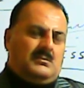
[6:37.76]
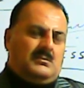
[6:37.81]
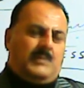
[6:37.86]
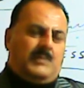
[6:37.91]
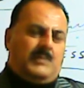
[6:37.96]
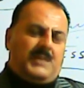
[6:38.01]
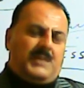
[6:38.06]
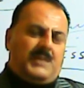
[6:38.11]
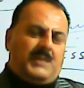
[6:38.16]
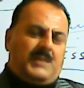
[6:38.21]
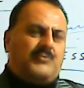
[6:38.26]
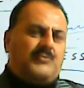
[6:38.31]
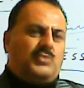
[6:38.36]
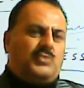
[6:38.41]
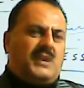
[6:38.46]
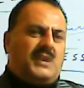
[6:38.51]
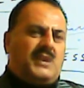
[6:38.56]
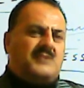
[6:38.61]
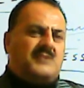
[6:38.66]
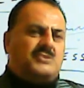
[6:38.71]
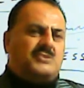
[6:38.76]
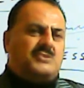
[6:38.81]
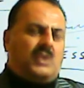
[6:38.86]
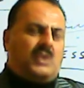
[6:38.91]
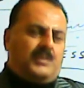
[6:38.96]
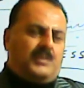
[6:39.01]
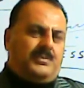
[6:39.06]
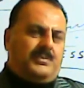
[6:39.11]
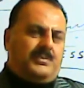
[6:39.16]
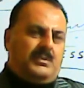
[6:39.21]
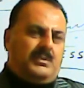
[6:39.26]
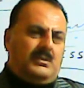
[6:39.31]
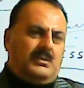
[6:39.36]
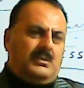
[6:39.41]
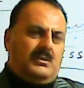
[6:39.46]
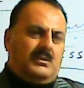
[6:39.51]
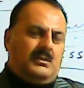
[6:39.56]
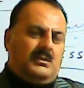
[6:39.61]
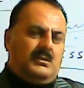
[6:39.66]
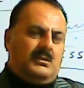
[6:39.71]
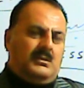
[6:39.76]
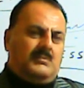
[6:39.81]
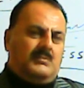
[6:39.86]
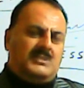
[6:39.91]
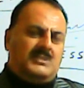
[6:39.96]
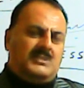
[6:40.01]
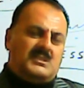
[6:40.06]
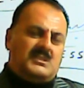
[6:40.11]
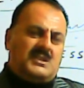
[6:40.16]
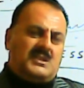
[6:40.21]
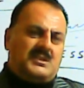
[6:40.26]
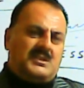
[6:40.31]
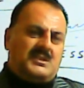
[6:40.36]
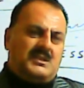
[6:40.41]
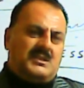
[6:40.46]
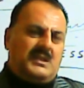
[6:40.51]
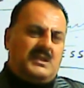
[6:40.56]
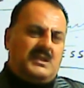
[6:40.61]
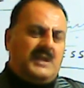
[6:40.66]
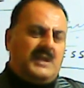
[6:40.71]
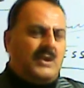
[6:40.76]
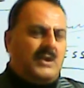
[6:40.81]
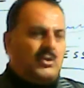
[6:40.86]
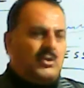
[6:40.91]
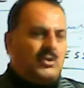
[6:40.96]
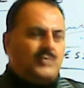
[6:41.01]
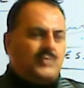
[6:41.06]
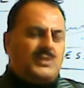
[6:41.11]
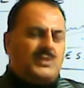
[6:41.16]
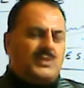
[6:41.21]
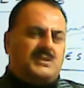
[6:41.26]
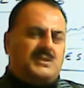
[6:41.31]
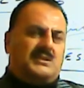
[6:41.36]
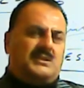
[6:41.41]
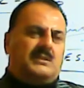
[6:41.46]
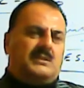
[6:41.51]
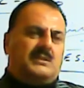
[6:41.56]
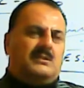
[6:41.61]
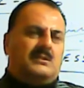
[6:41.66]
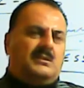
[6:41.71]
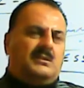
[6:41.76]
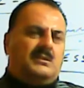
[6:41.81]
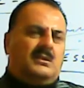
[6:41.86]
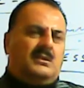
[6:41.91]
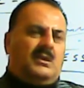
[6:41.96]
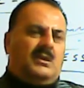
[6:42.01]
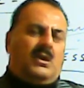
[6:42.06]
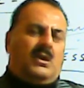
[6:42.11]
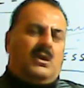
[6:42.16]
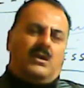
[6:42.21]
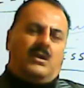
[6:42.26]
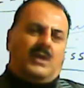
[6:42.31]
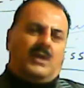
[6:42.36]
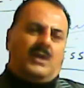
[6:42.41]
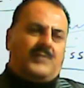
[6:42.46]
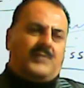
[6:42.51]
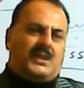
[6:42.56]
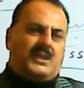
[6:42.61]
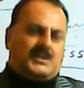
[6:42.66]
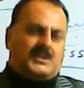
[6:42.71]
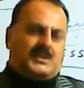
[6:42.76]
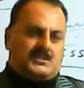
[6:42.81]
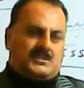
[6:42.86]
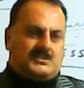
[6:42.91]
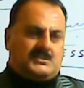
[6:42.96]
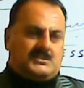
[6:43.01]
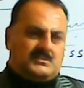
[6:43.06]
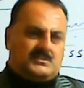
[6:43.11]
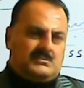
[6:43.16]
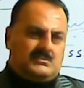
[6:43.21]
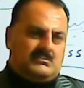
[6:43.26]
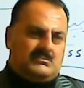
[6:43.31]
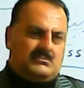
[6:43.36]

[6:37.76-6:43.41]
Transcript: people have to get job within country and out of country on offer letters.